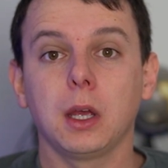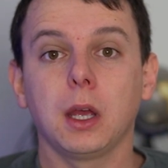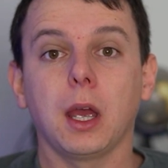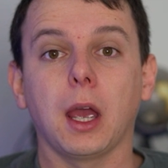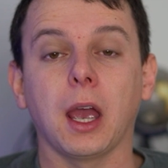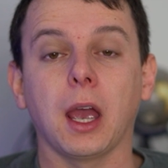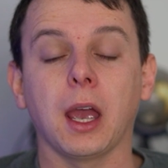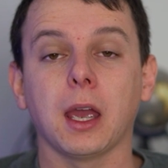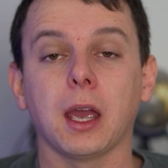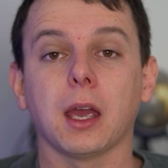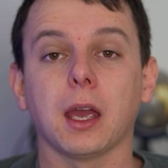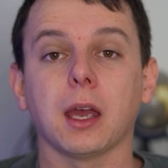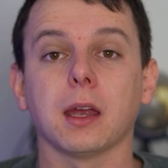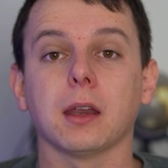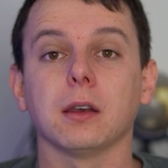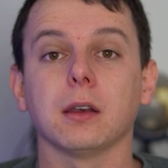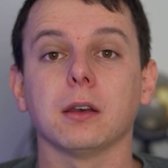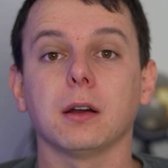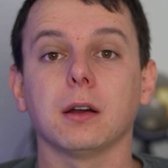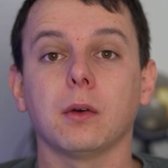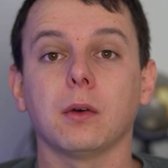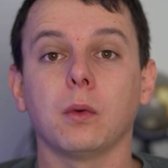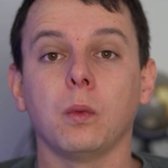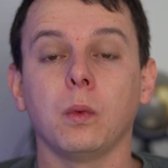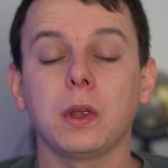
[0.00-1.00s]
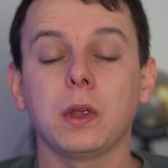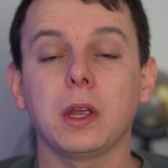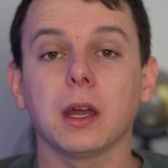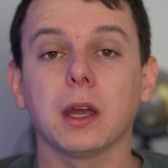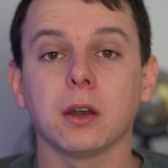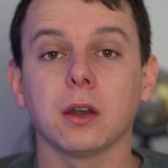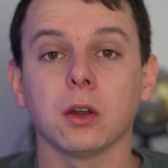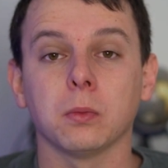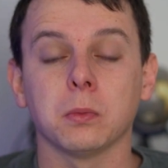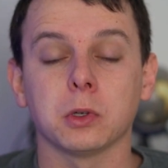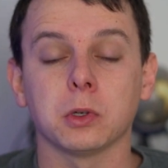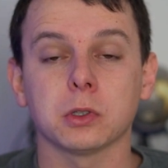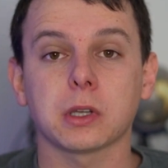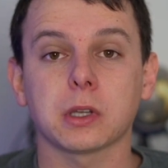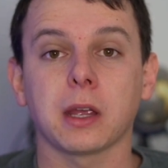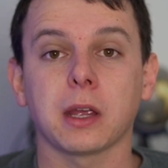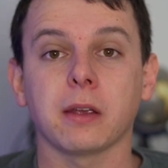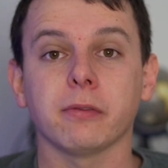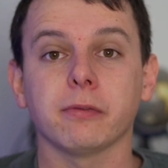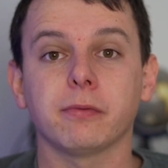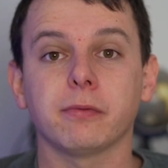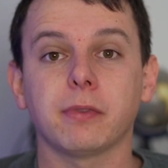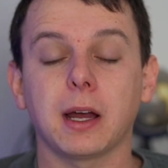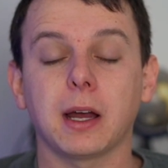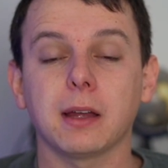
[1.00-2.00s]
and we had almost a
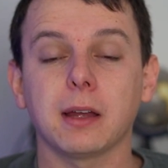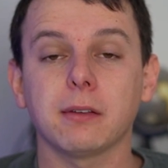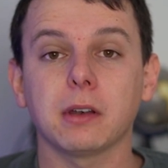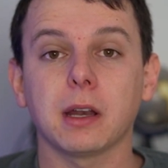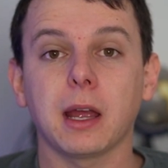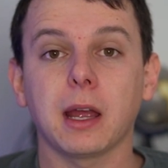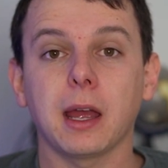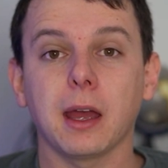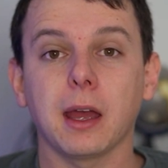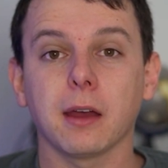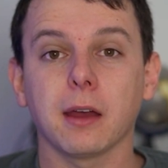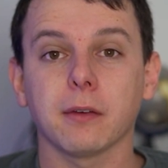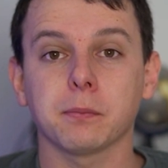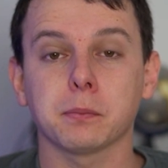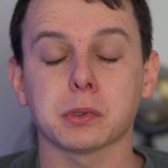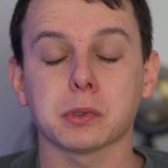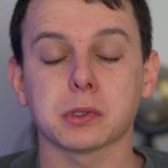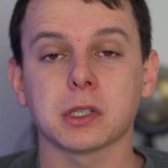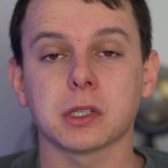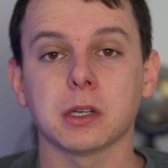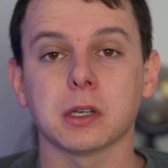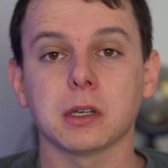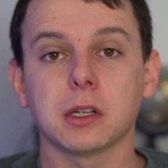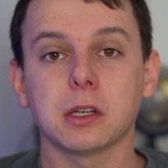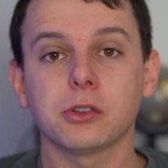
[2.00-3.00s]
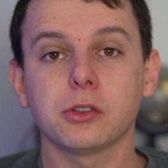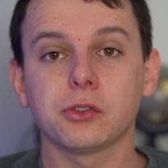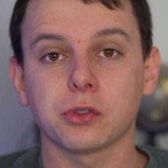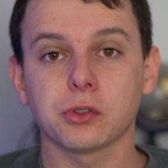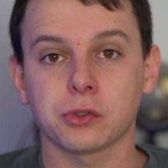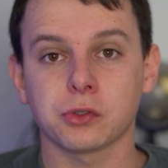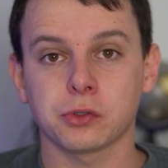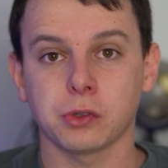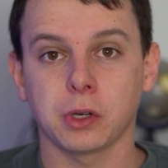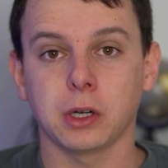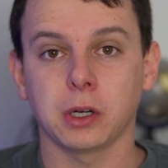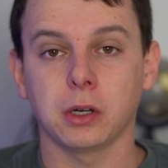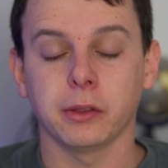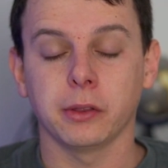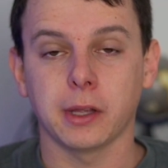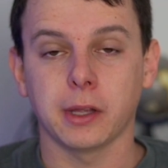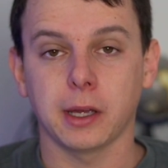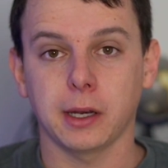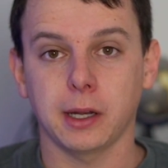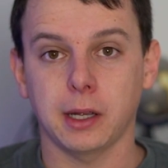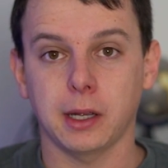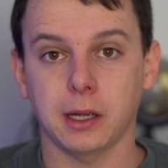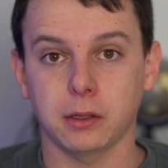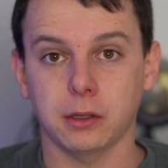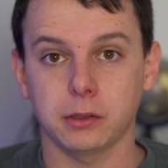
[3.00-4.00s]
5.5% interest rate on that
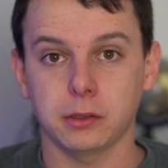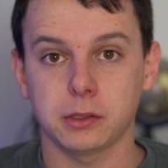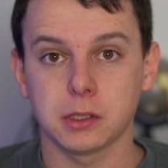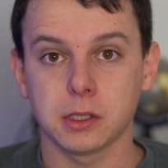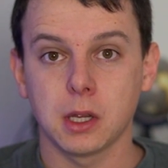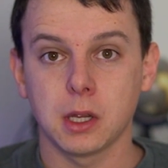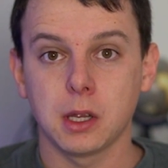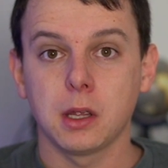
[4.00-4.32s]
house.